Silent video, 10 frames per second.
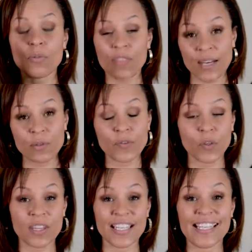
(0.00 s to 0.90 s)
Then you've
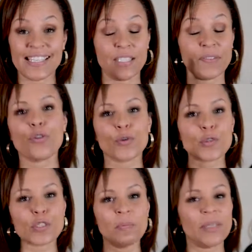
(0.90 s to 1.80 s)
got the list of
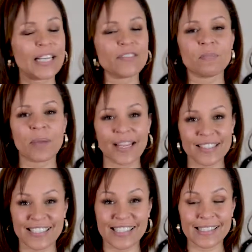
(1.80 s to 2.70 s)
thoughts and beliefs and
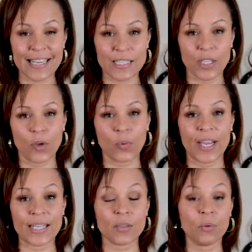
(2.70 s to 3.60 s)
patterns that are standing in your
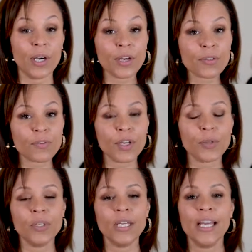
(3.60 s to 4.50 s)
way to work
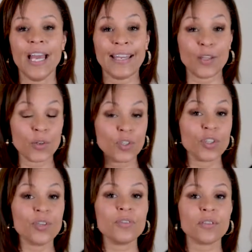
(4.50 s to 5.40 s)
through. And you can
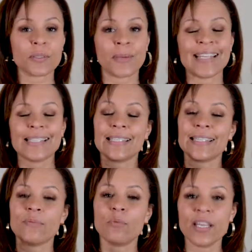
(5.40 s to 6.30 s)
use the sway to
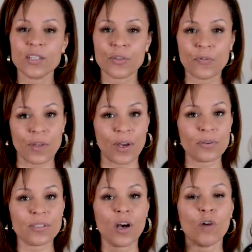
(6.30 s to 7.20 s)
see which of
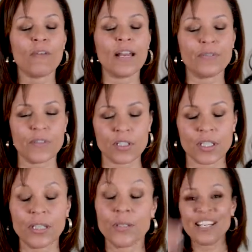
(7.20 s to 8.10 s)
those are relevant
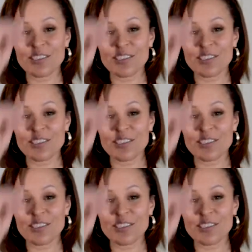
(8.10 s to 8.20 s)
to you.